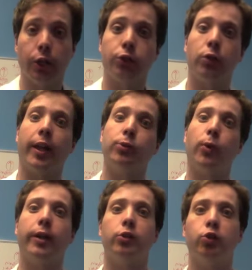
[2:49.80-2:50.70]
So that's
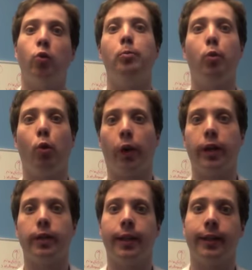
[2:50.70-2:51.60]
why it's so
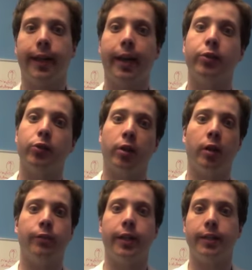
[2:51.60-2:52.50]
important in the case
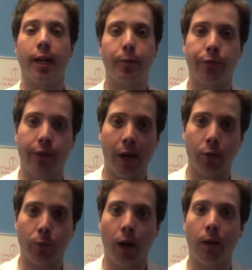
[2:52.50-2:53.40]
of any type of
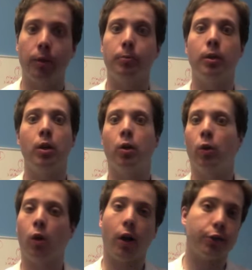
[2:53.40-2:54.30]
thyroid problem
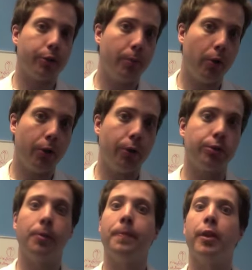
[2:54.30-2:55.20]
or
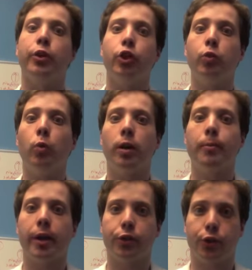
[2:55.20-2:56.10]
Hashimoto's. You want to
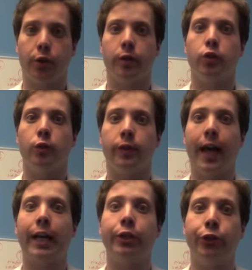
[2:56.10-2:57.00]
make sure that you've
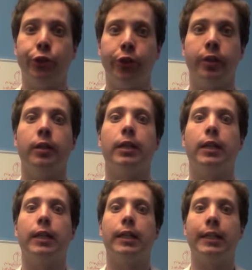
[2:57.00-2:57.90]
got good
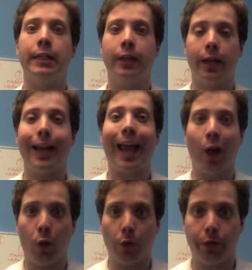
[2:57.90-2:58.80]
gut
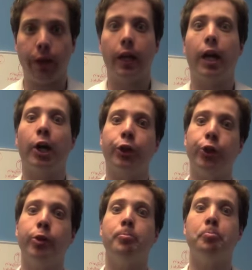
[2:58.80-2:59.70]
health, a
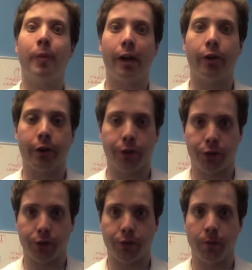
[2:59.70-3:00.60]
good barrier
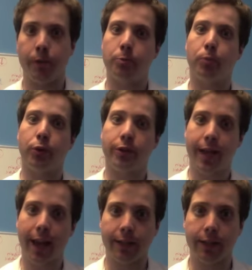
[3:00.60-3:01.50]
system that's
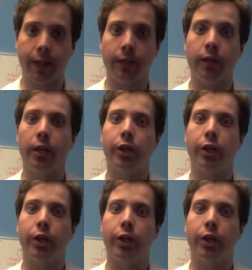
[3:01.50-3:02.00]
protecting